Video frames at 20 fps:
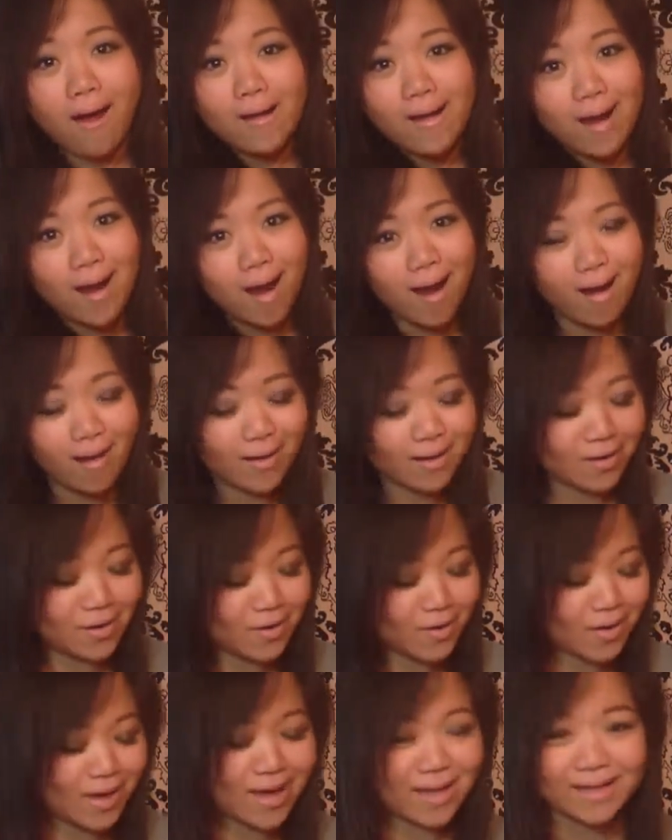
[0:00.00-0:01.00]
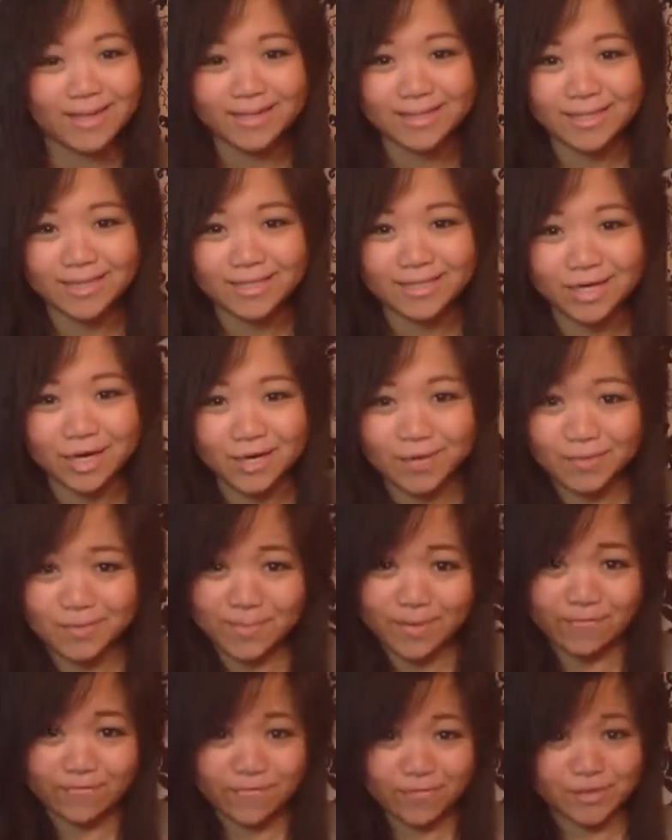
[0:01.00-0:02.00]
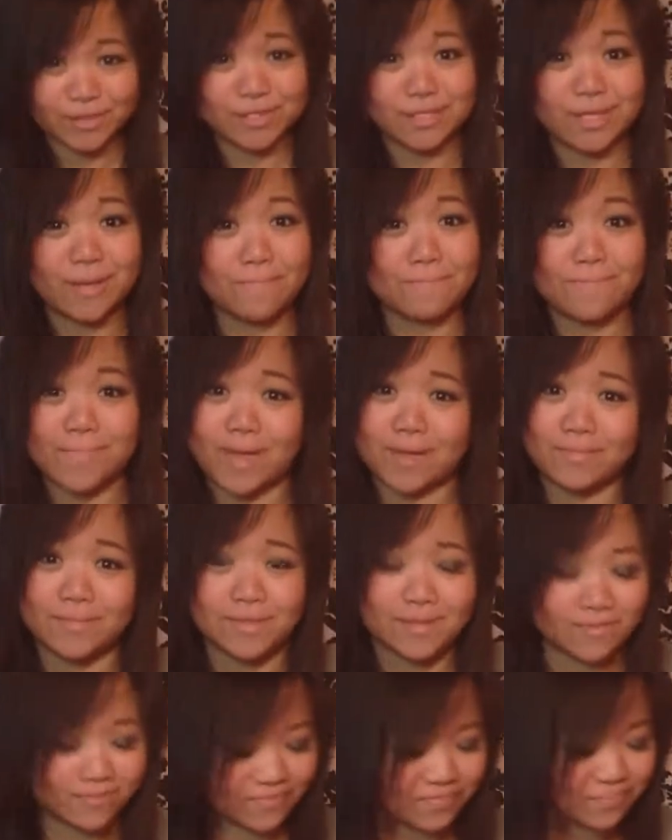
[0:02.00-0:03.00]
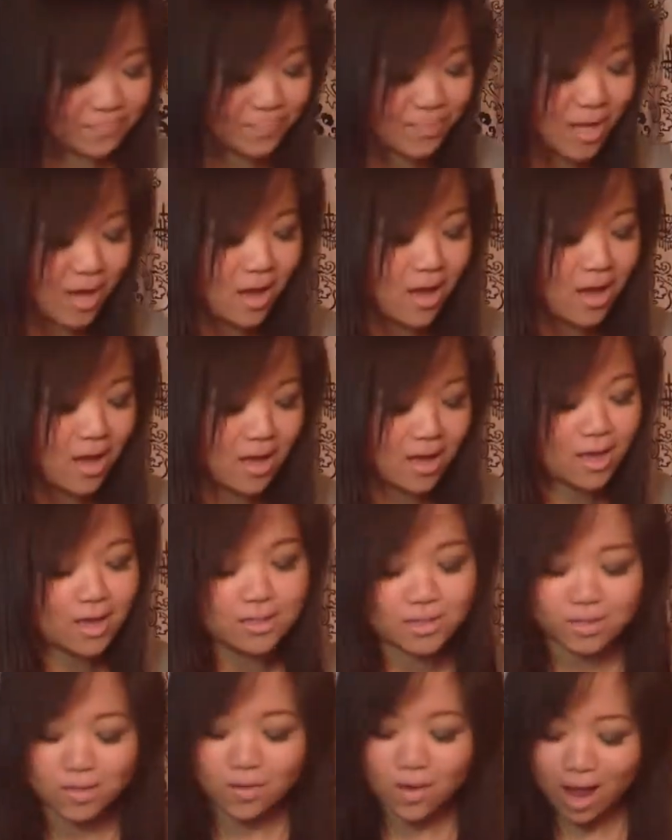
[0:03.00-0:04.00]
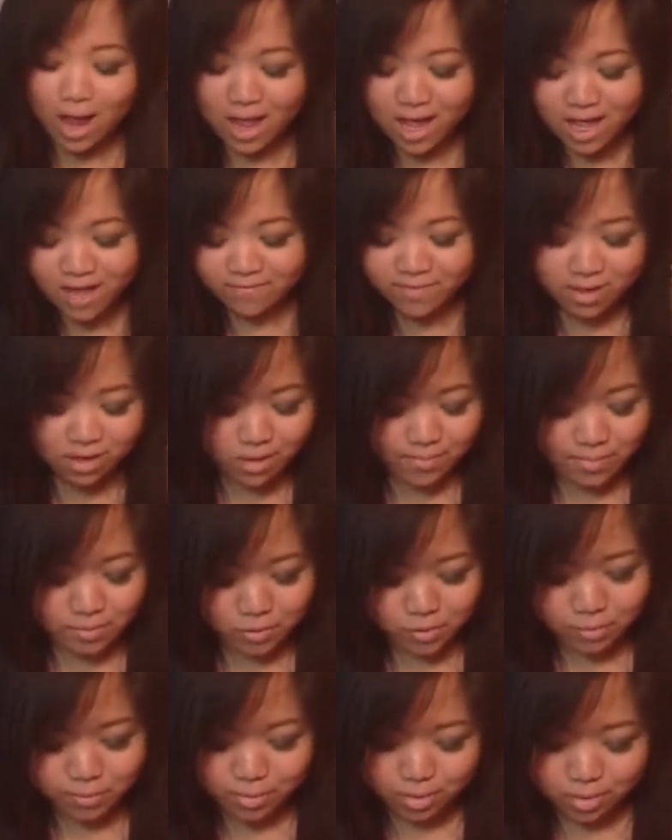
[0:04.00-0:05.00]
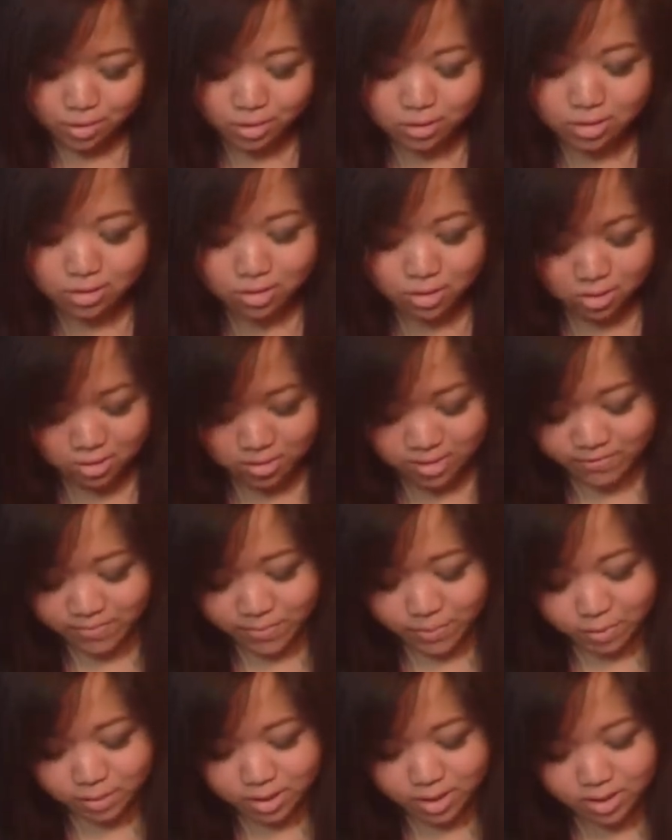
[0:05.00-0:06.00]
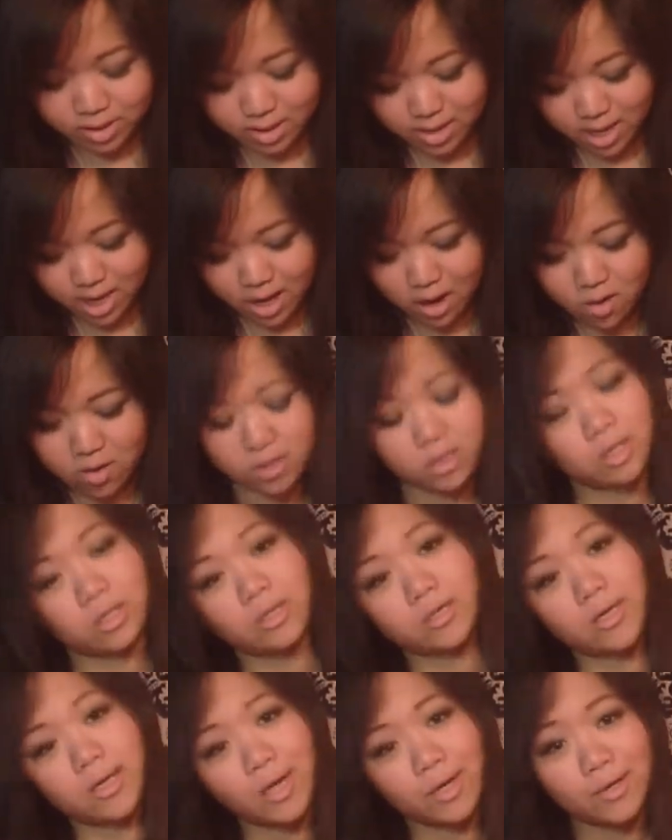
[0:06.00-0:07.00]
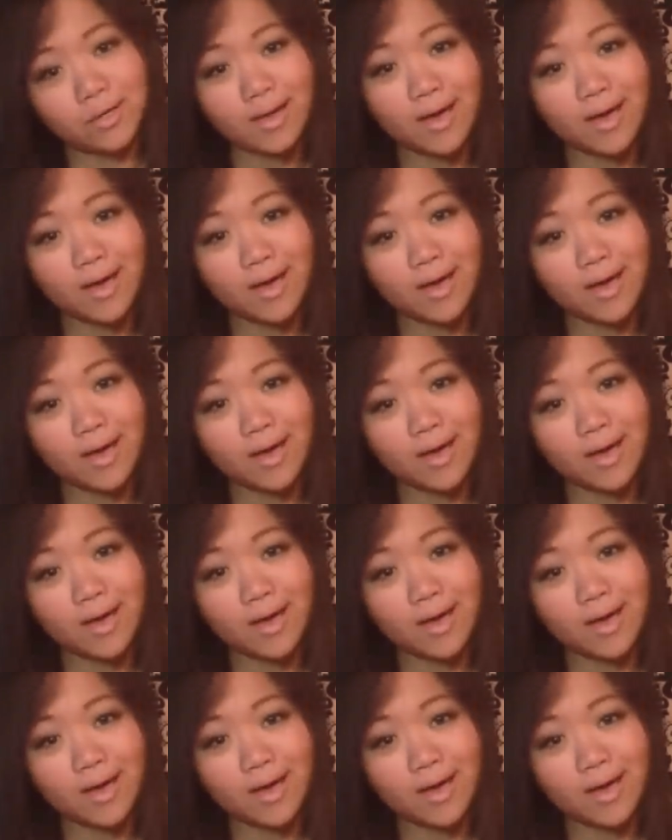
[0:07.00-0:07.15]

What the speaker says: yeah. Okay, let's get started with my first pet peeve. So I have it on my notebook. So if I'm looking down and not looking at you